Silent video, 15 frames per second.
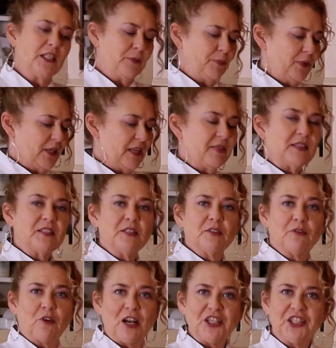to put in, this is
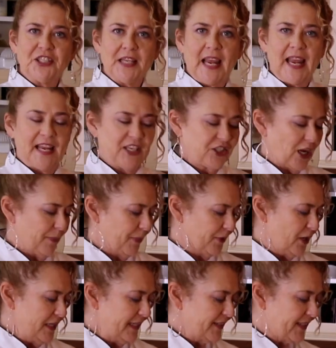fresh sage, I put
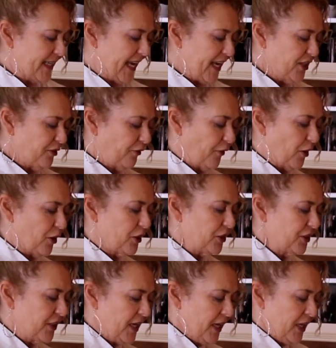in the sage
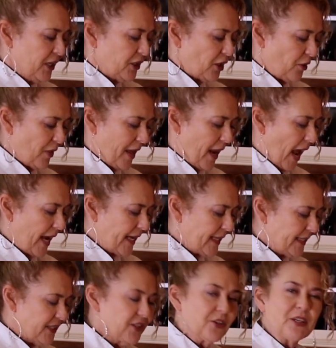first so that I
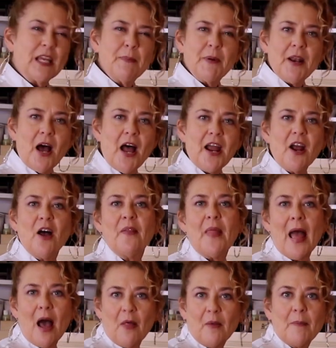can still keep an eye on
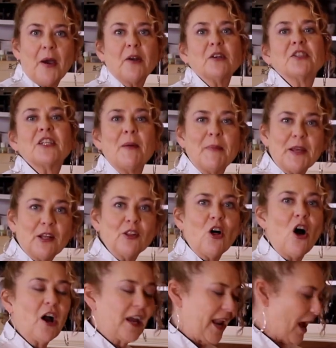how the butter is coming
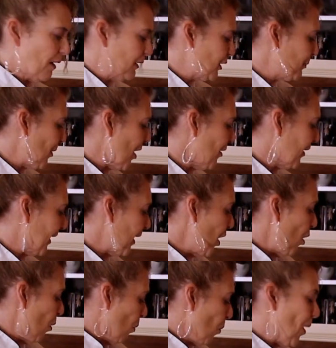along and how it's browning.
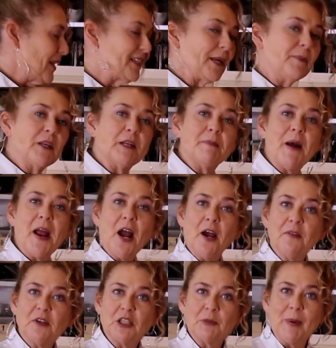Once I put in my
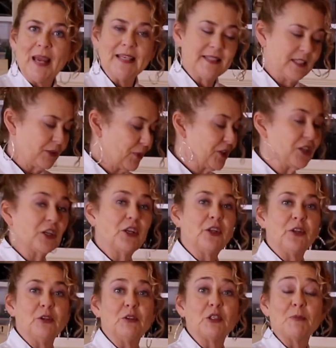other spices, which
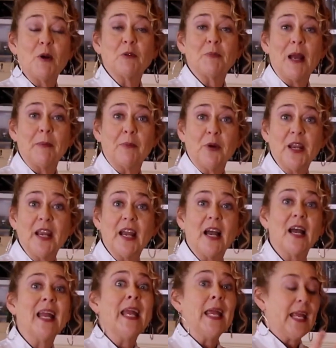include smoked
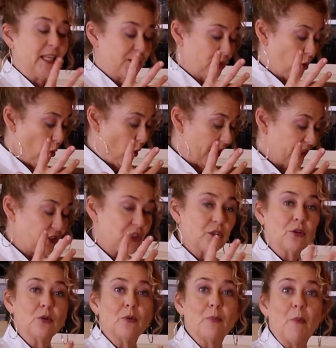paprika, it's going
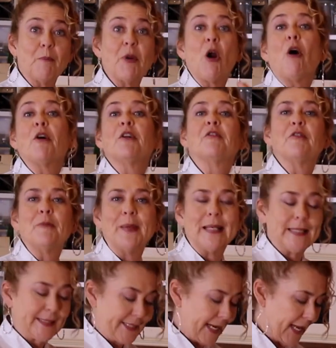to be harder for me
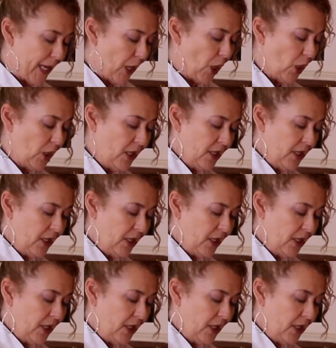to tell